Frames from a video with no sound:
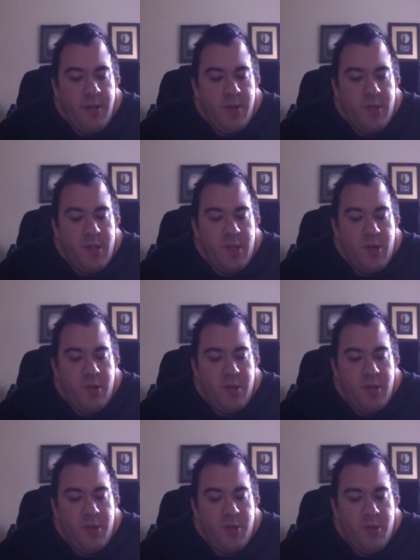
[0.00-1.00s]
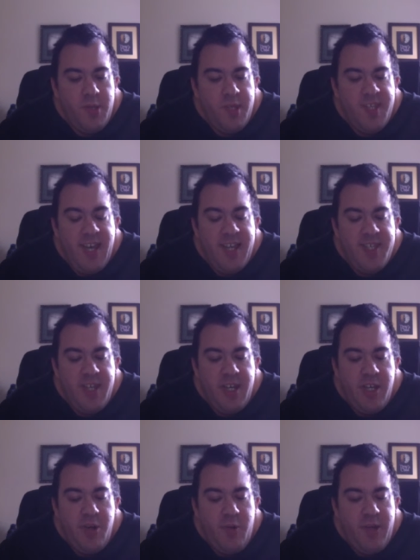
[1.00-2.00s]
There was a knock at the door. Stacey, are
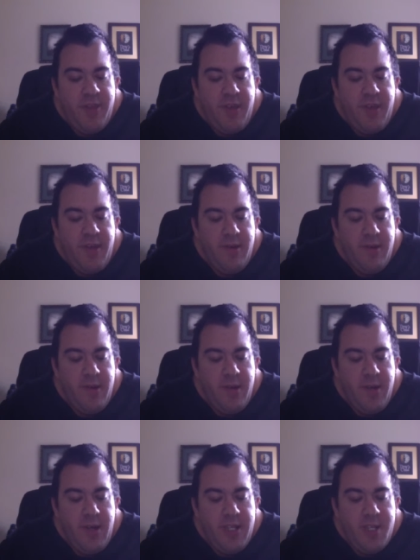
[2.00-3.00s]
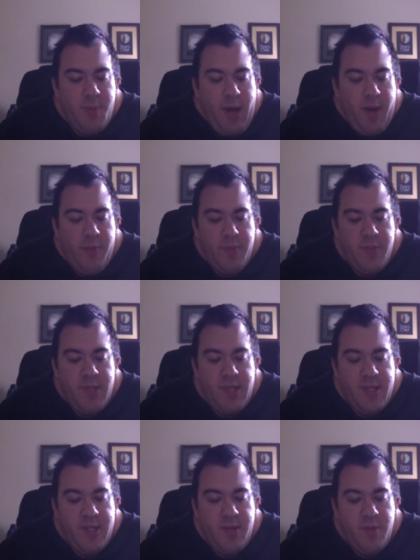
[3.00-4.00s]
you in there? It's Mum,
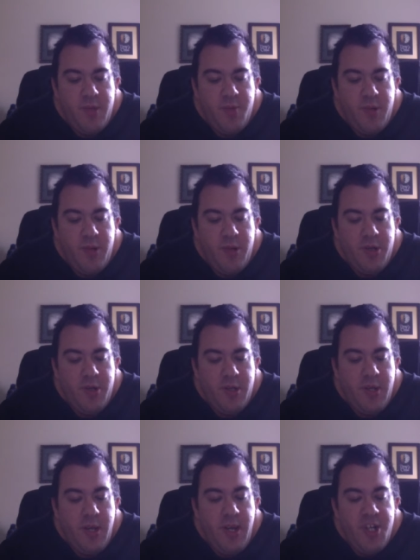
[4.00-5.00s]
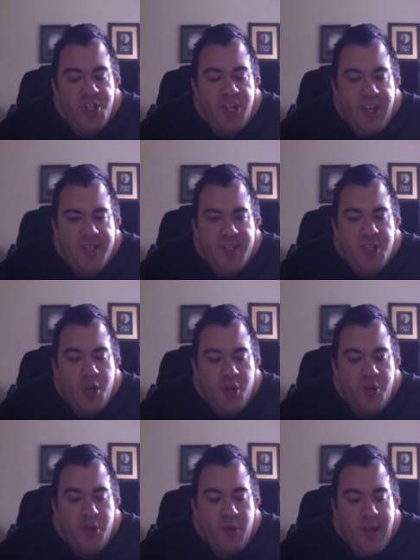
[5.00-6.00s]
Stacey whispered urgently. She doesn't know
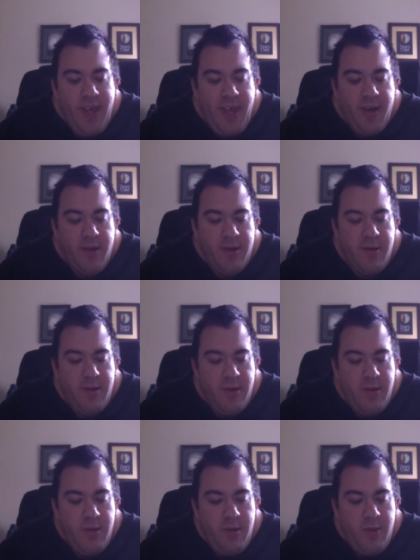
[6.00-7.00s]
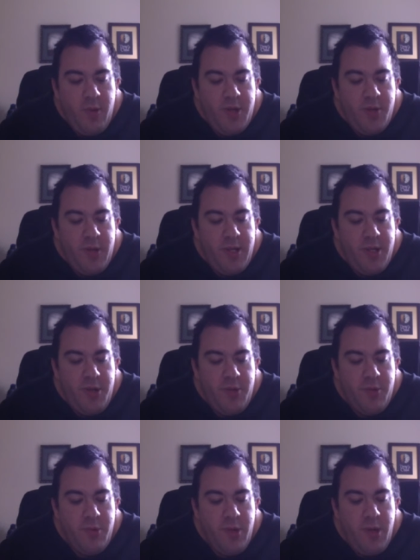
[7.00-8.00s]
you're here. What do I
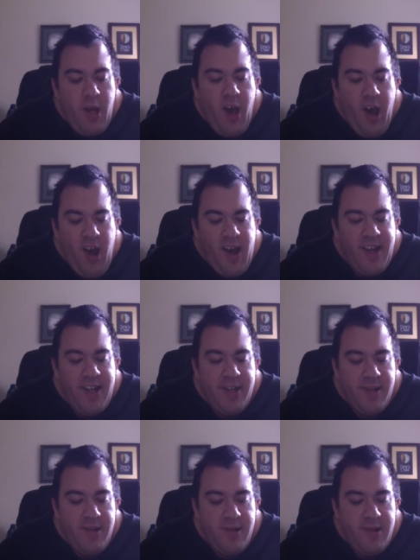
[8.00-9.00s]
do? Hide!